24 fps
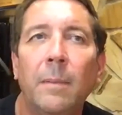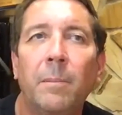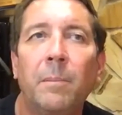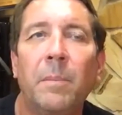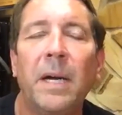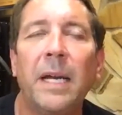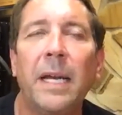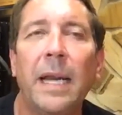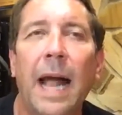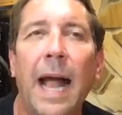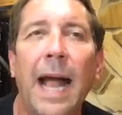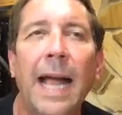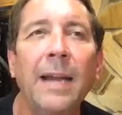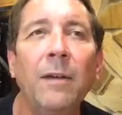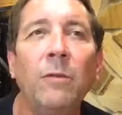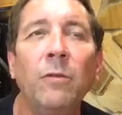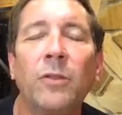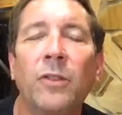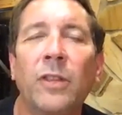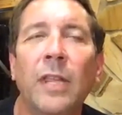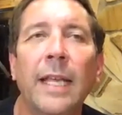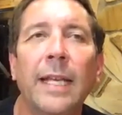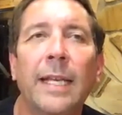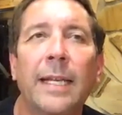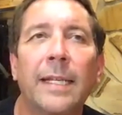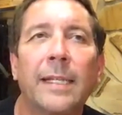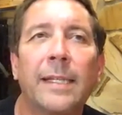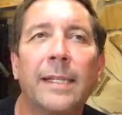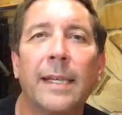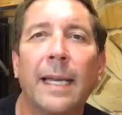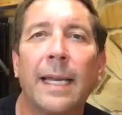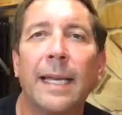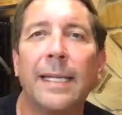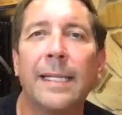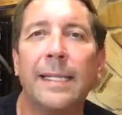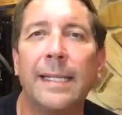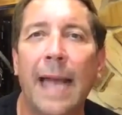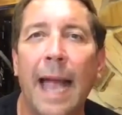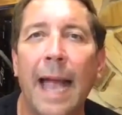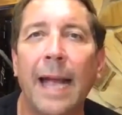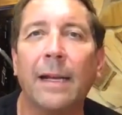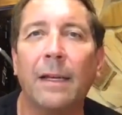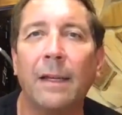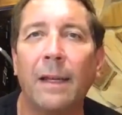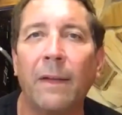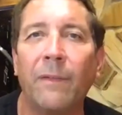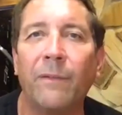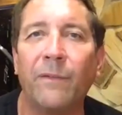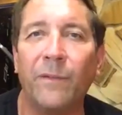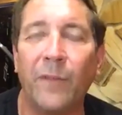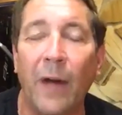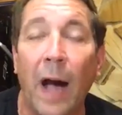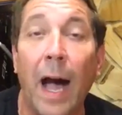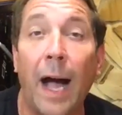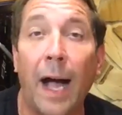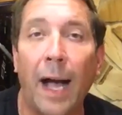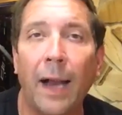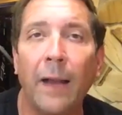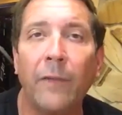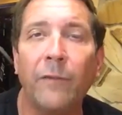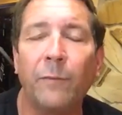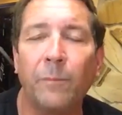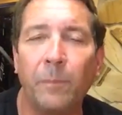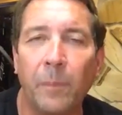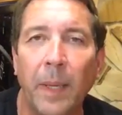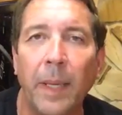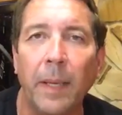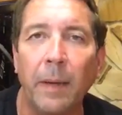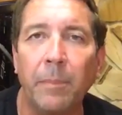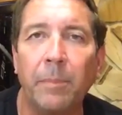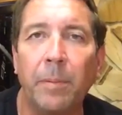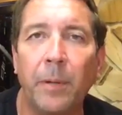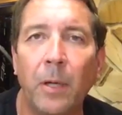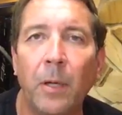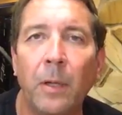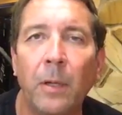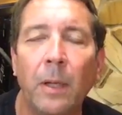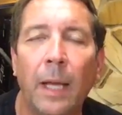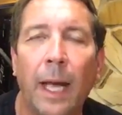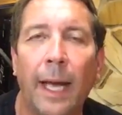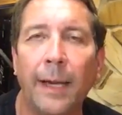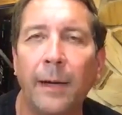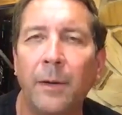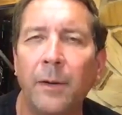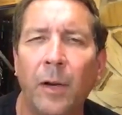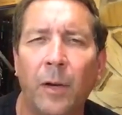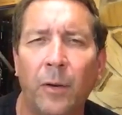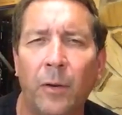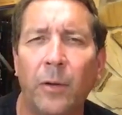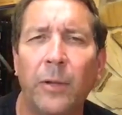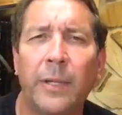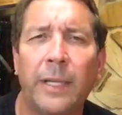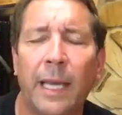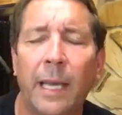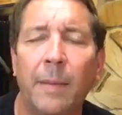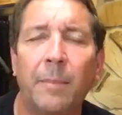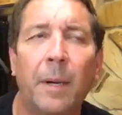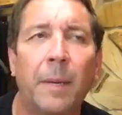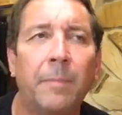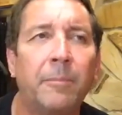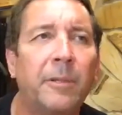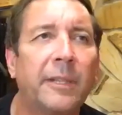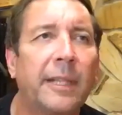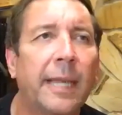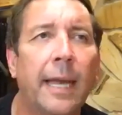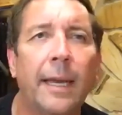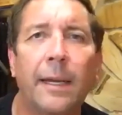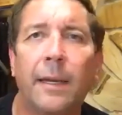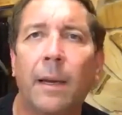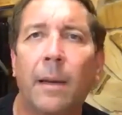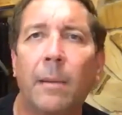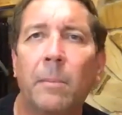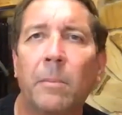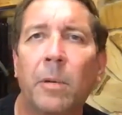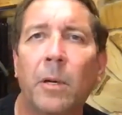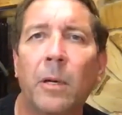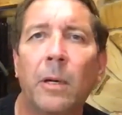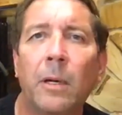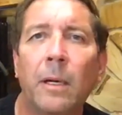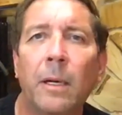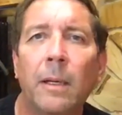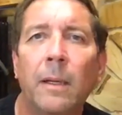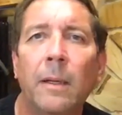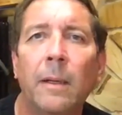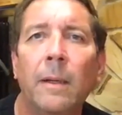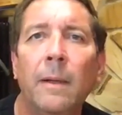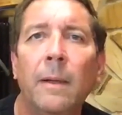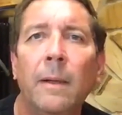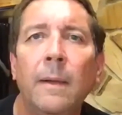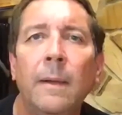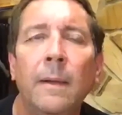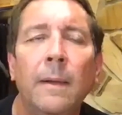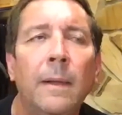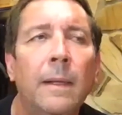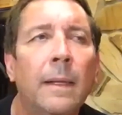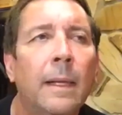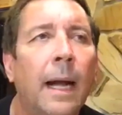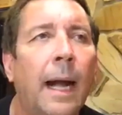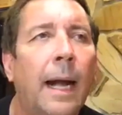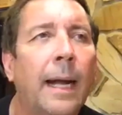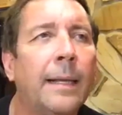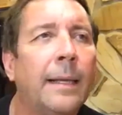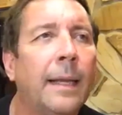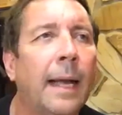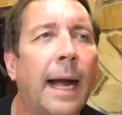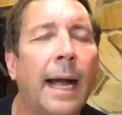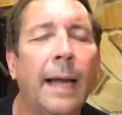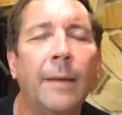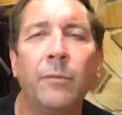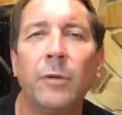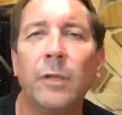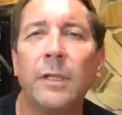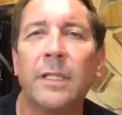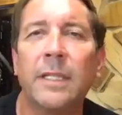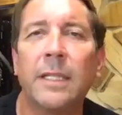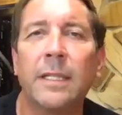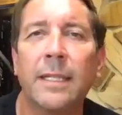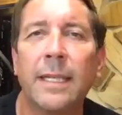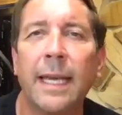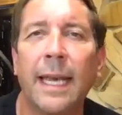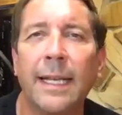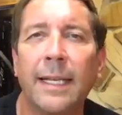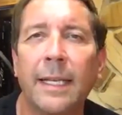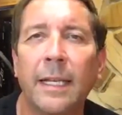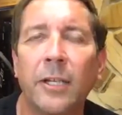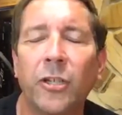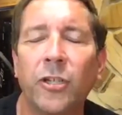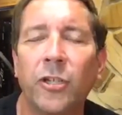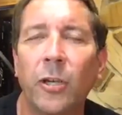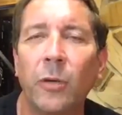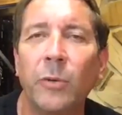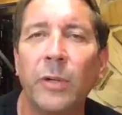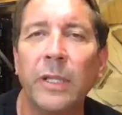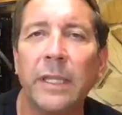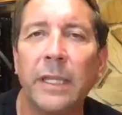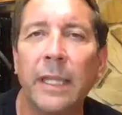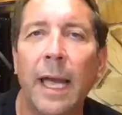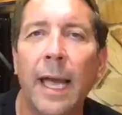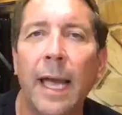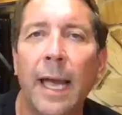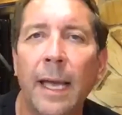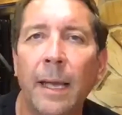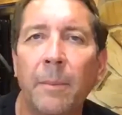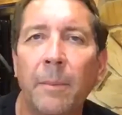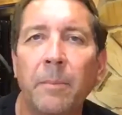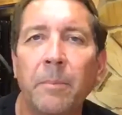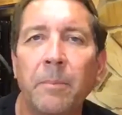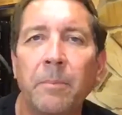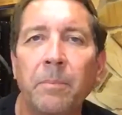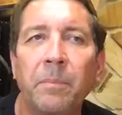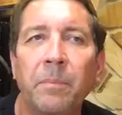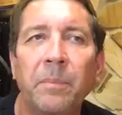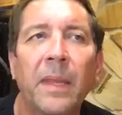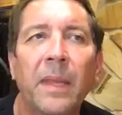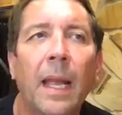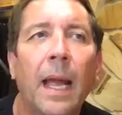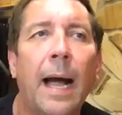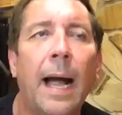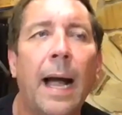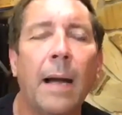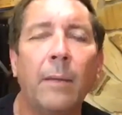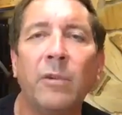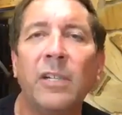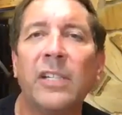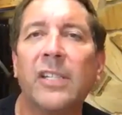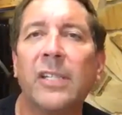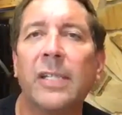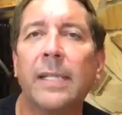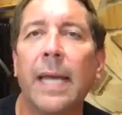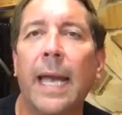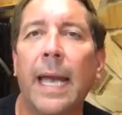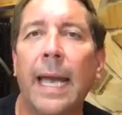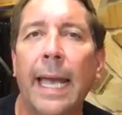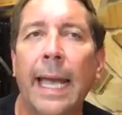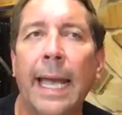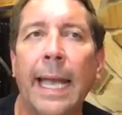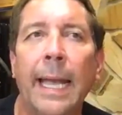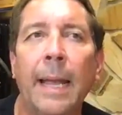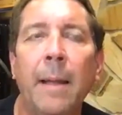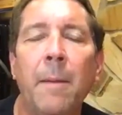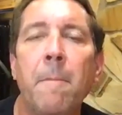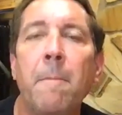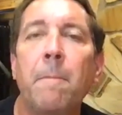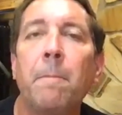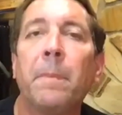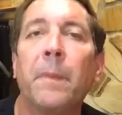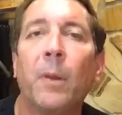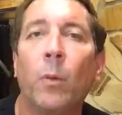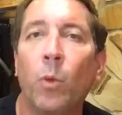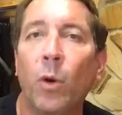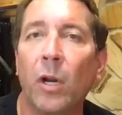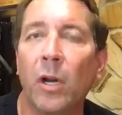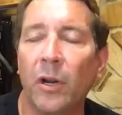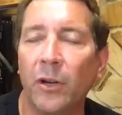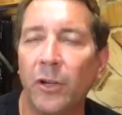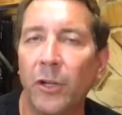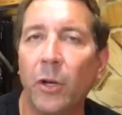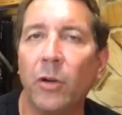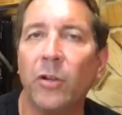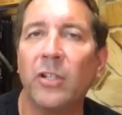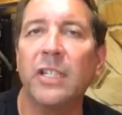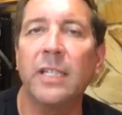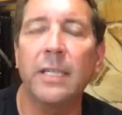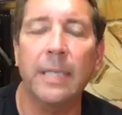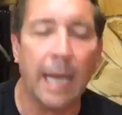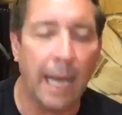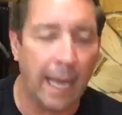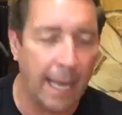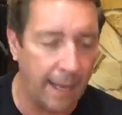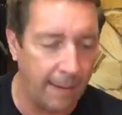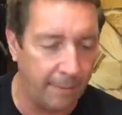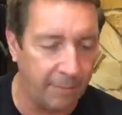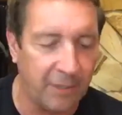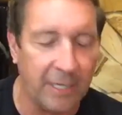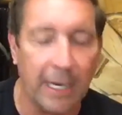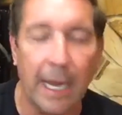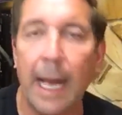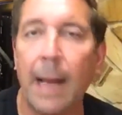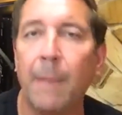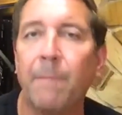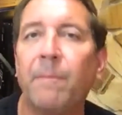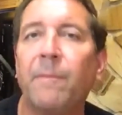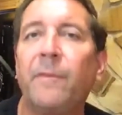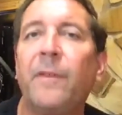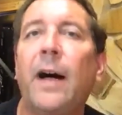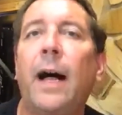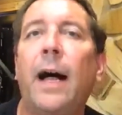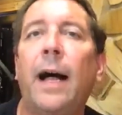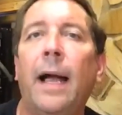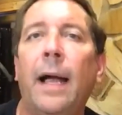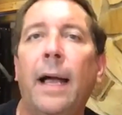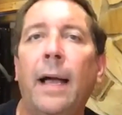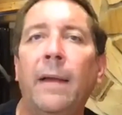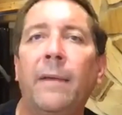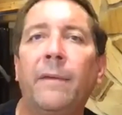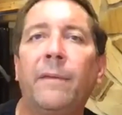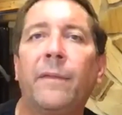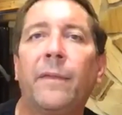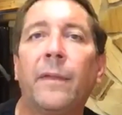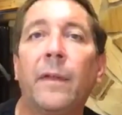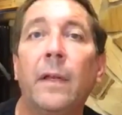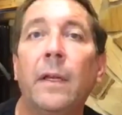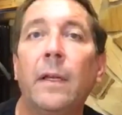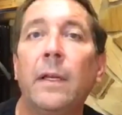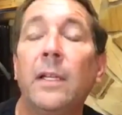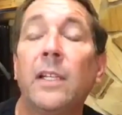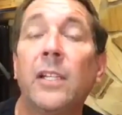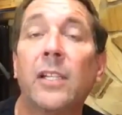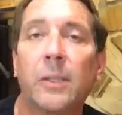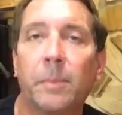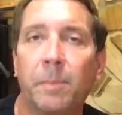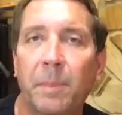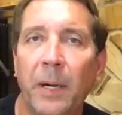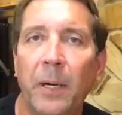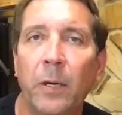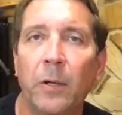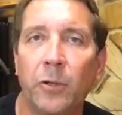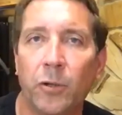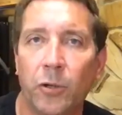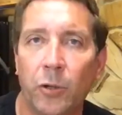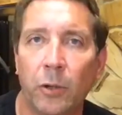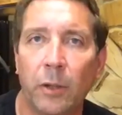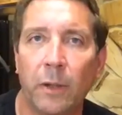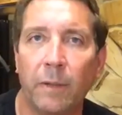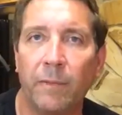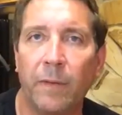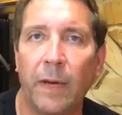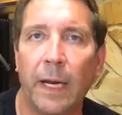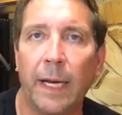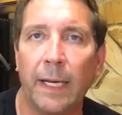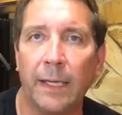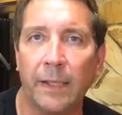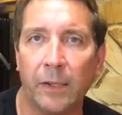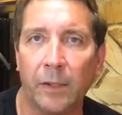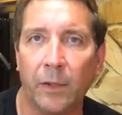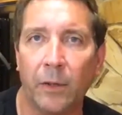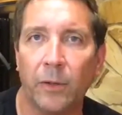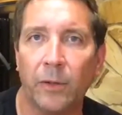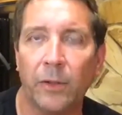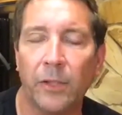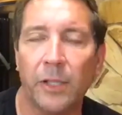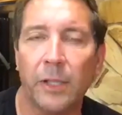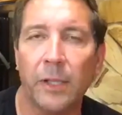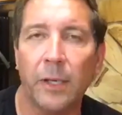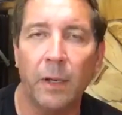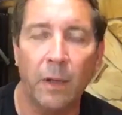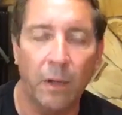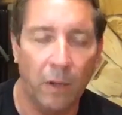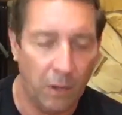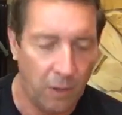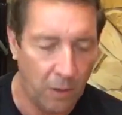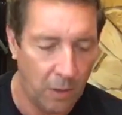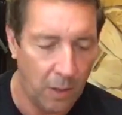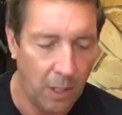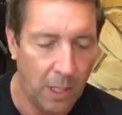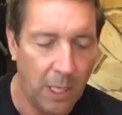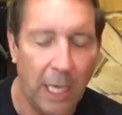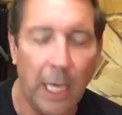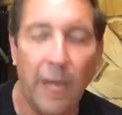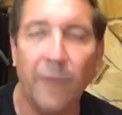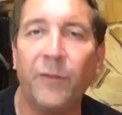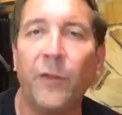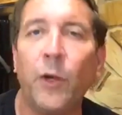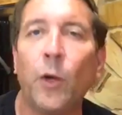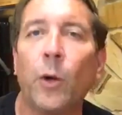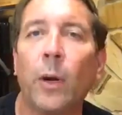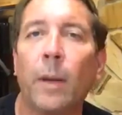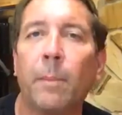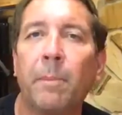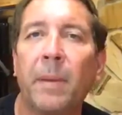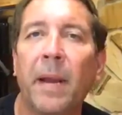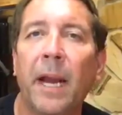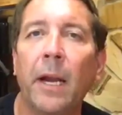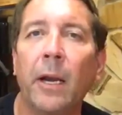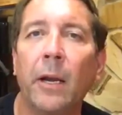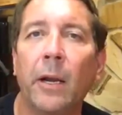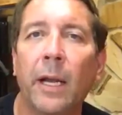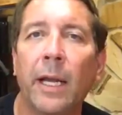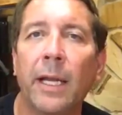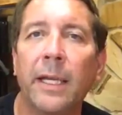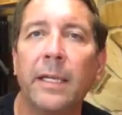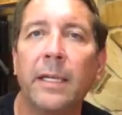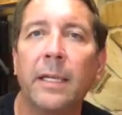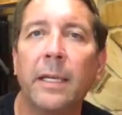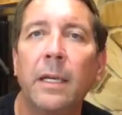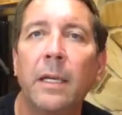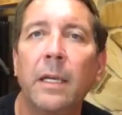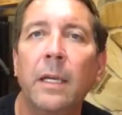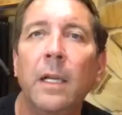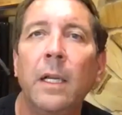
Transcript: But I don't think it's exactly five people. I don't know who came up with that number. I, I would take issue with that. I would say what are your top top 5 spiritual advisors? If you're a parent,